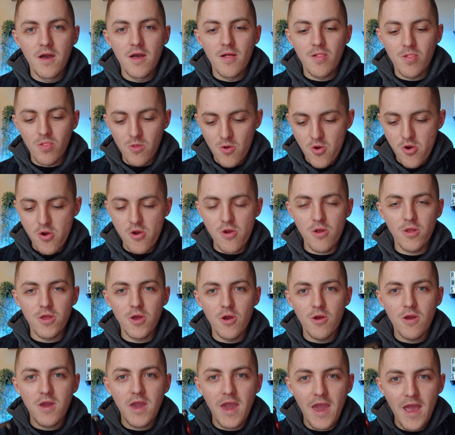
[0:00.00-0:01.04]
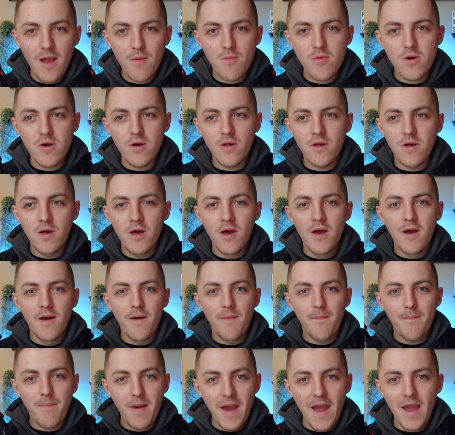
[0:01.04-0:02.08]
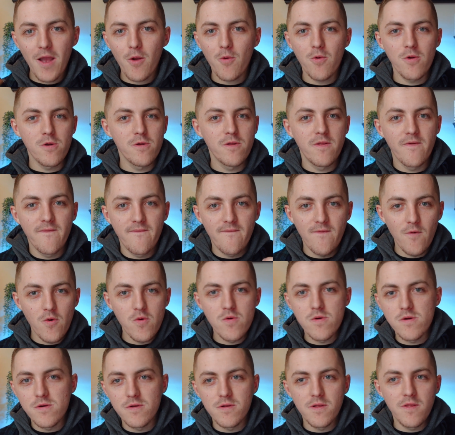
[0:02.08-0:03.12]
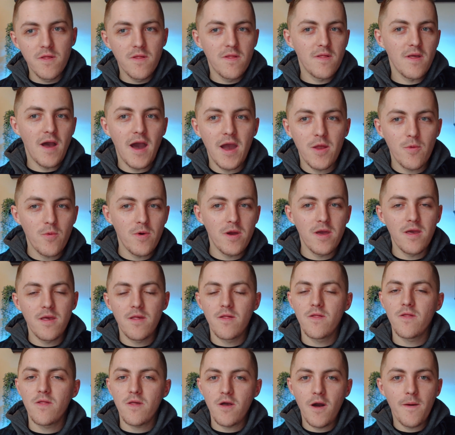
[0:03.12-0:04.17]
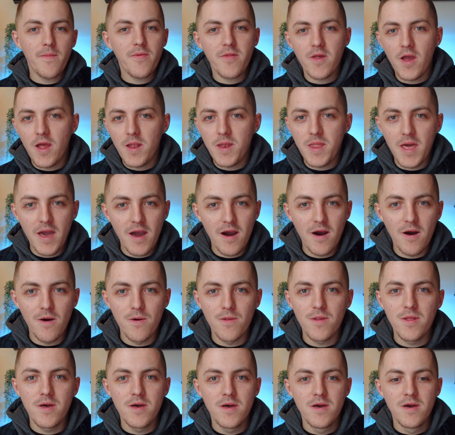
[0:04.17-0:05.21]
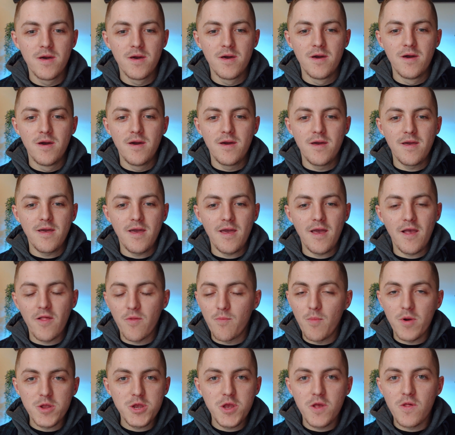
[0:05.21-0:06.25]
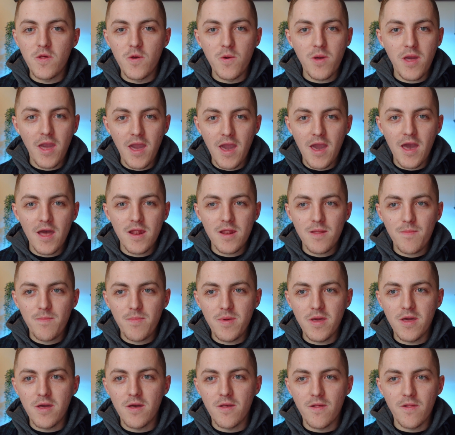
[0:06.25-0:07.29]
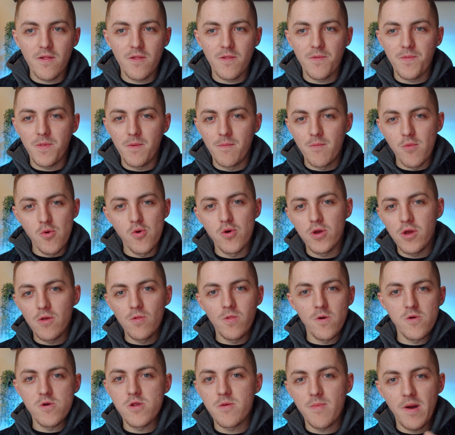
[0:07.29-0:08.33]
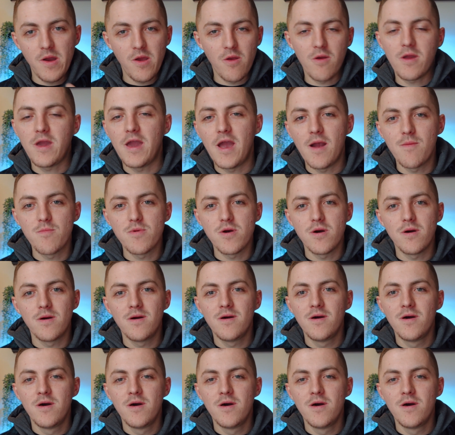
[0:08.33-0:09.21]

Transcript: Learn your camera backwards, forwards, sideways, upside down, as much as you can, because the more you learn about your camera,